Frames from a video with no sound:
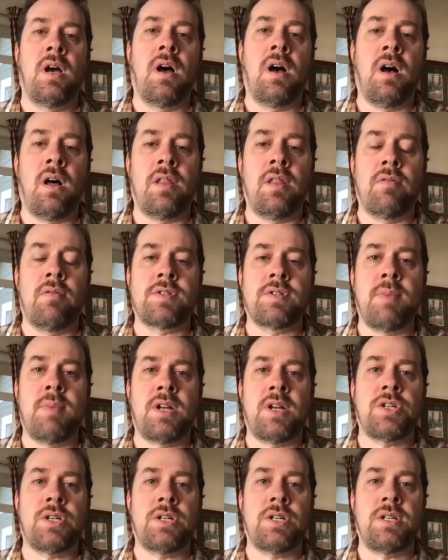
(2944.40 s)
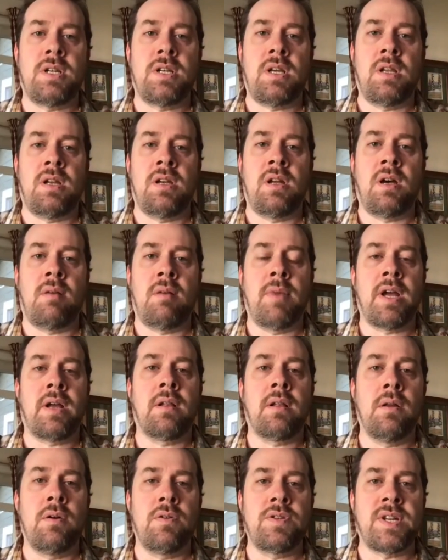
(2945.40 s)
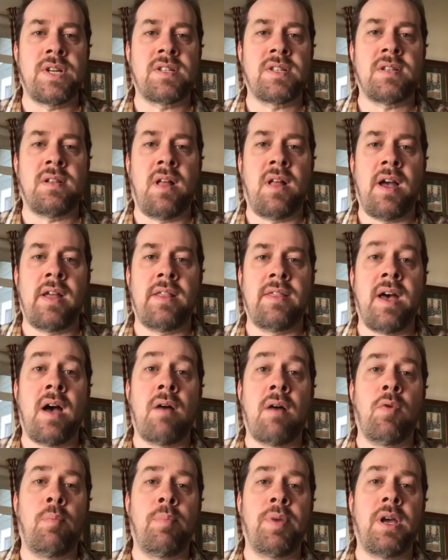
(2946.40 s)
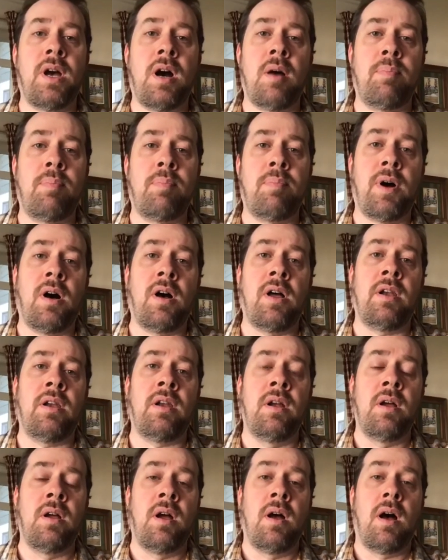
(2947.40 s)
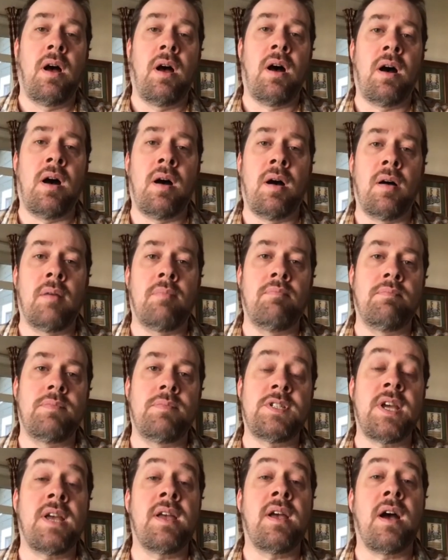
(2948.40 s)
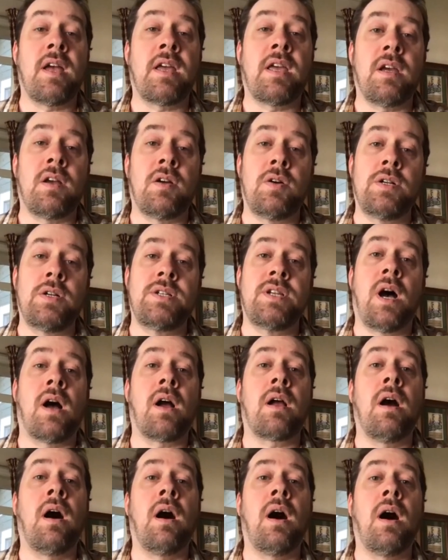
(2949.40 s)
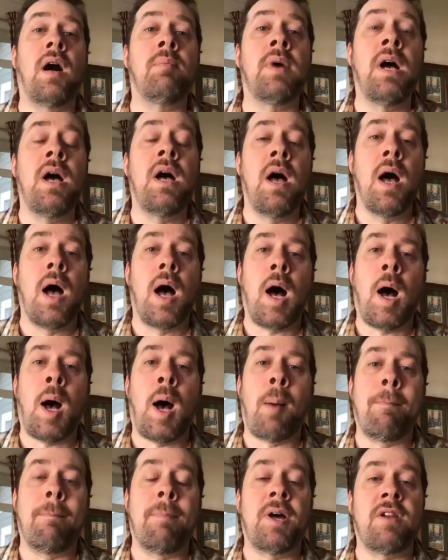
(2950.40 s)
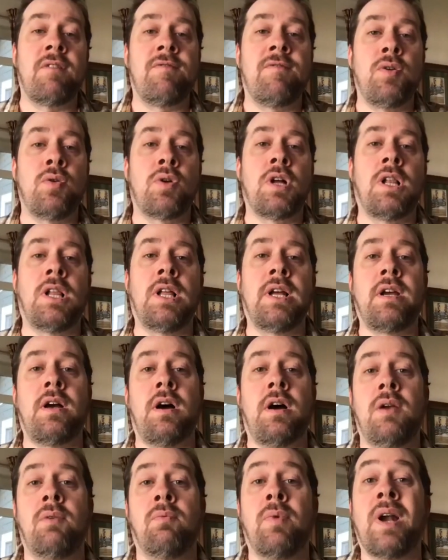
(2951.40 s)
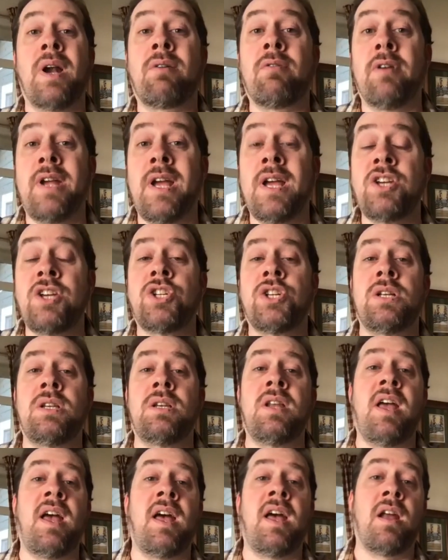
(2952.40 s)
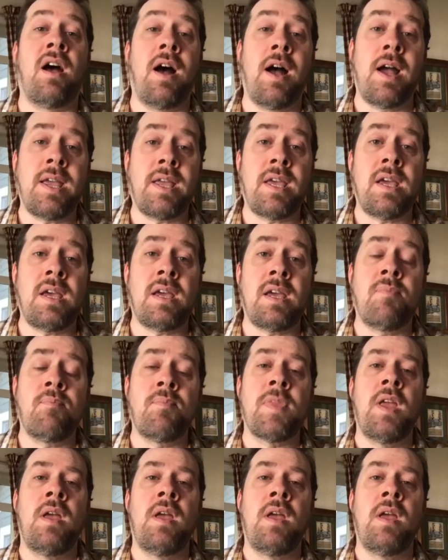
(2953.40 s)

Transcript: uh, that was mentioned in uh, my closing slide. That will be up on uh, dayhikinghood.com. Um, but if you click on recreation and hiking,